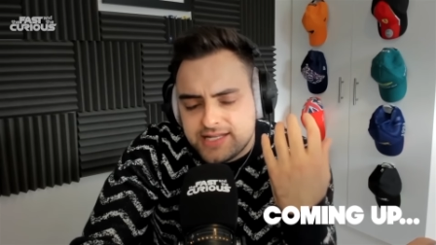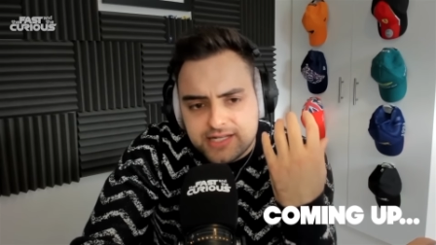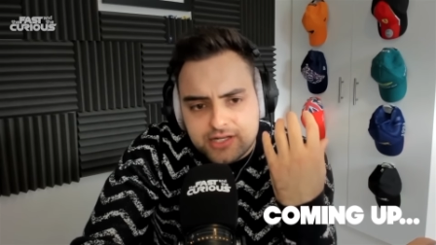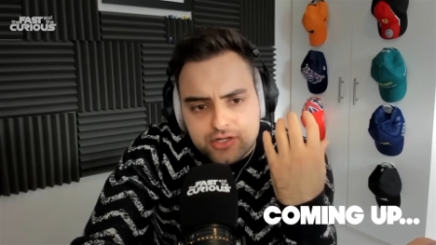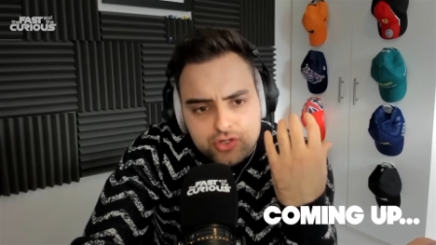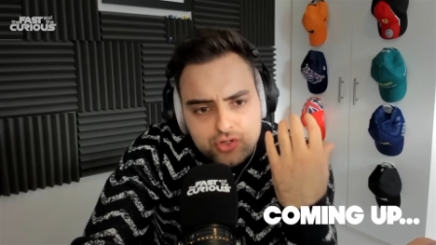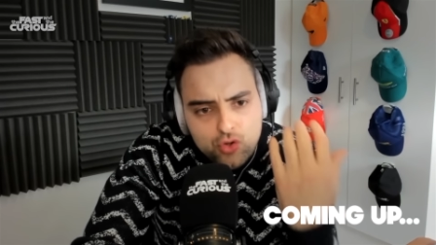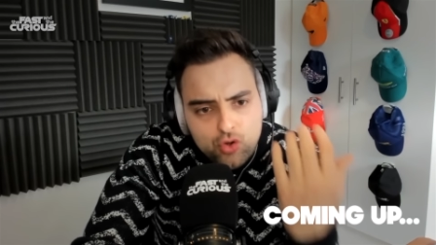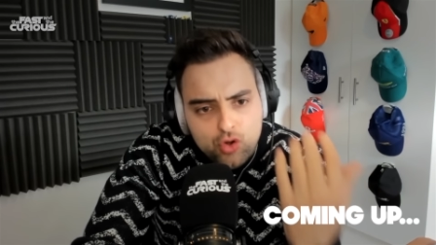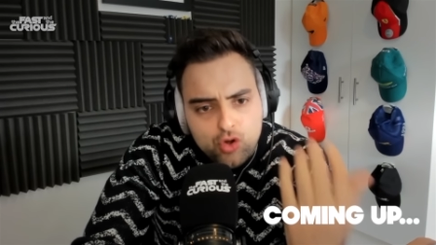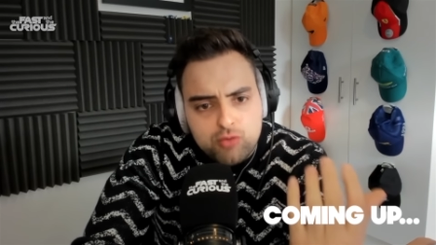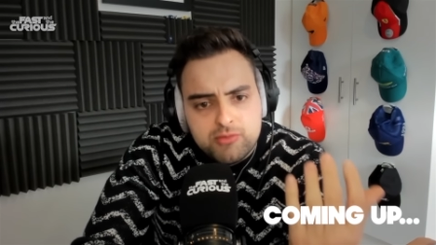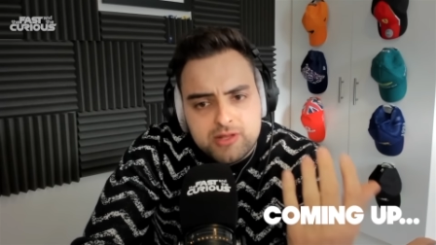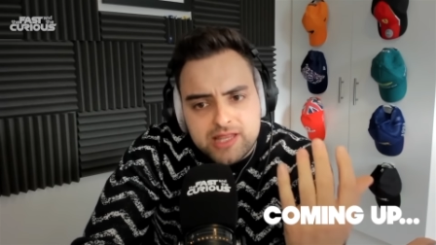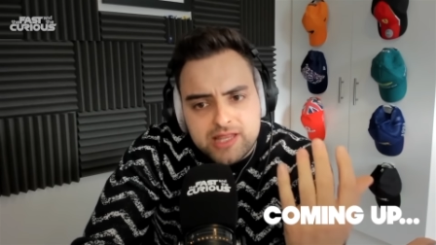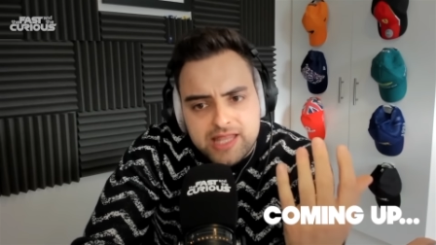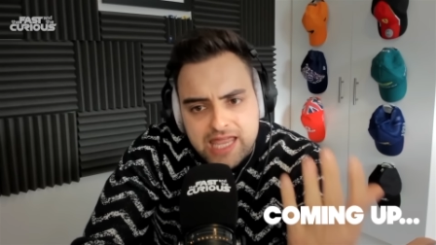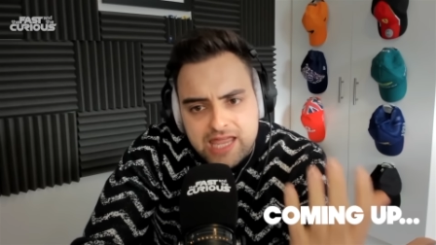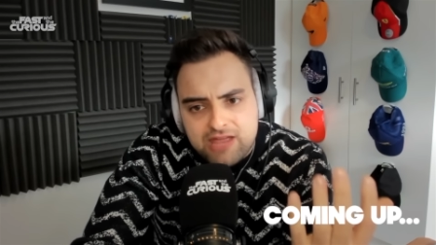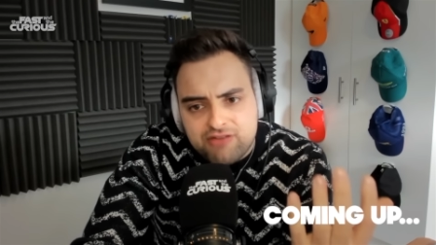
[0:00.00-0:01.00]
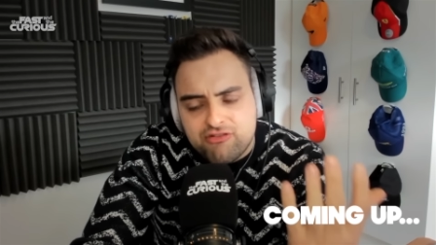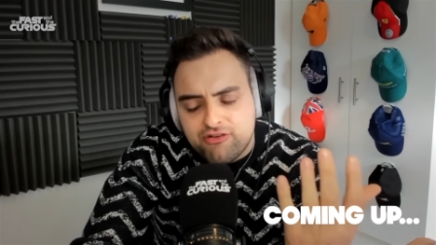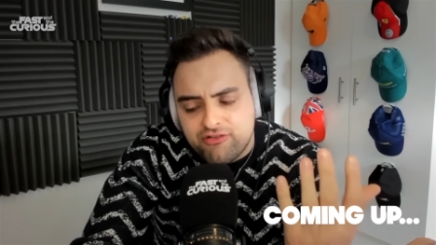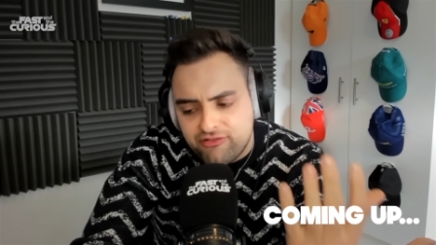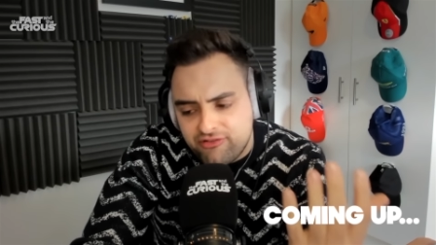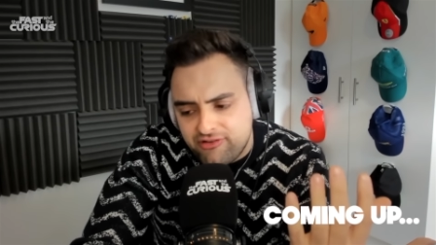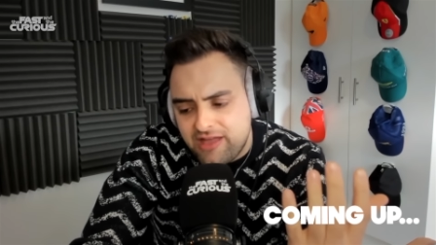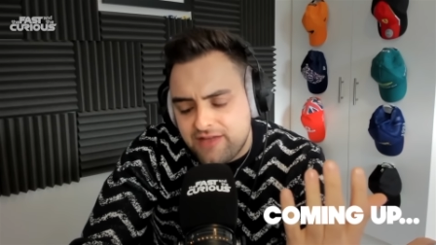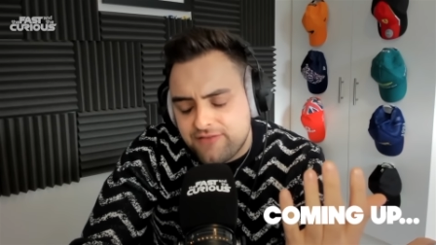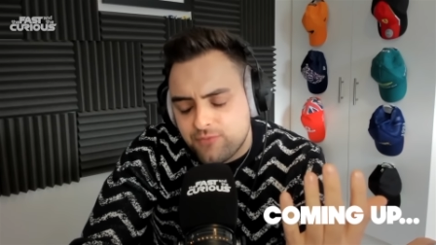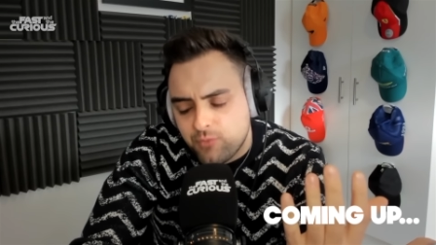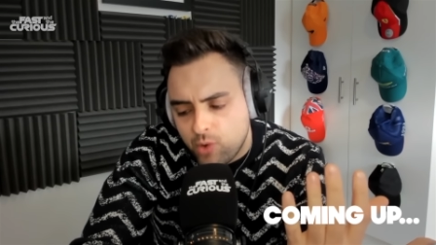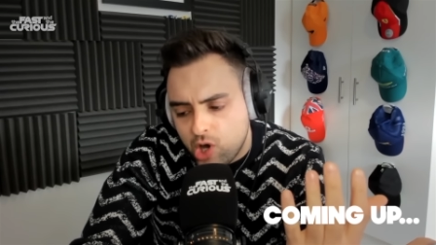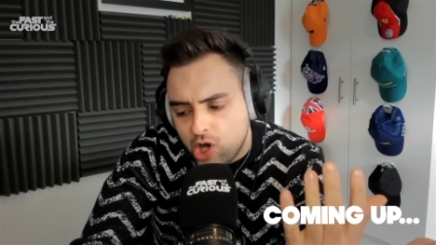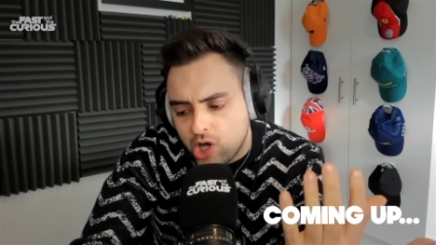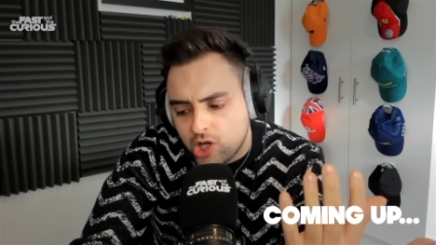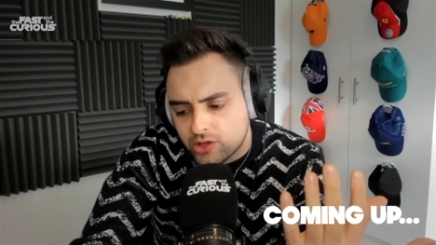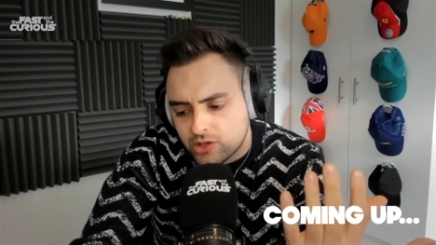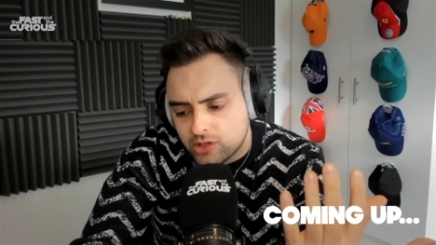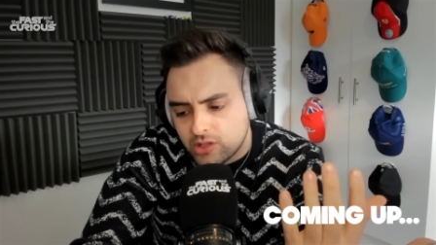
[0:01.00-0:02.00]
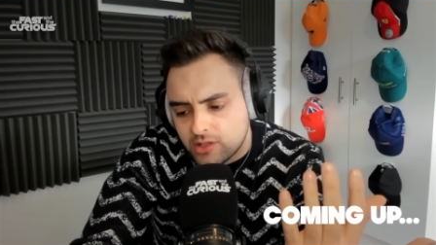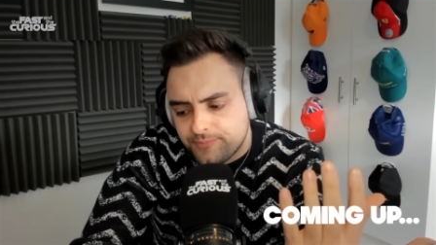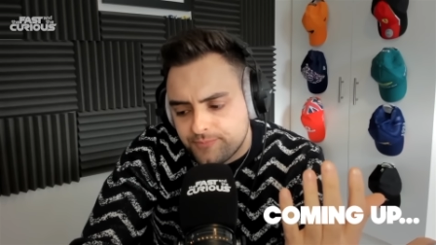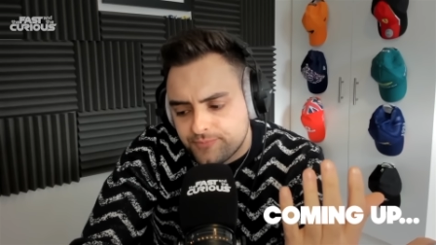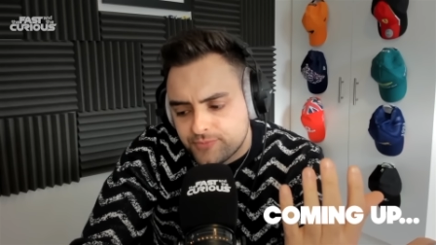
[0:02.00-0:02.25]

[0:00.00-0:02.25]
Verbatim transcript: a normal era of F1,